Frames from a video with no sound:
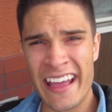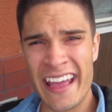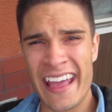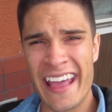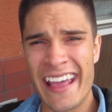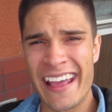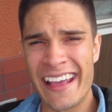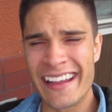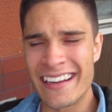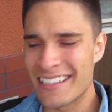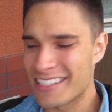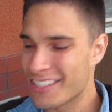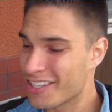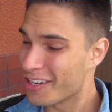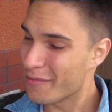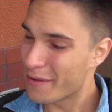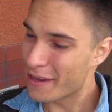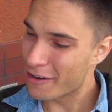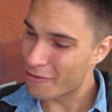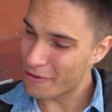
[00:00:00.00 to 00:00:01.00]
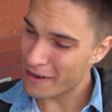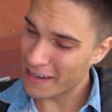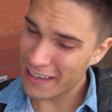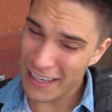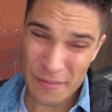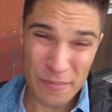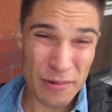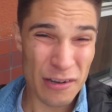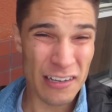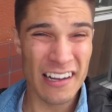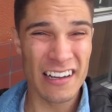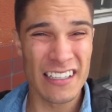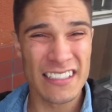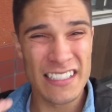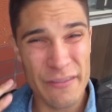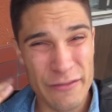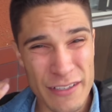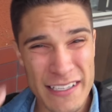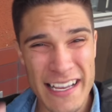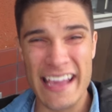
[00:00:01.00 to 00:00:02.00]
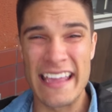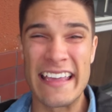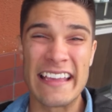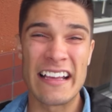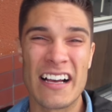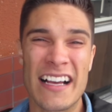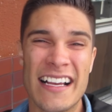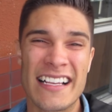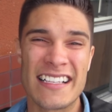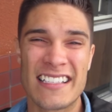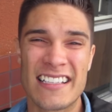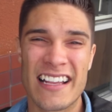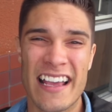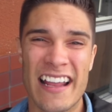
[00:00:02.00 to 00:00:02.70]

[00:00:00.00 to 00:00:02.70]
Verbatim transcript: And it's gonna be a really productive day, guys,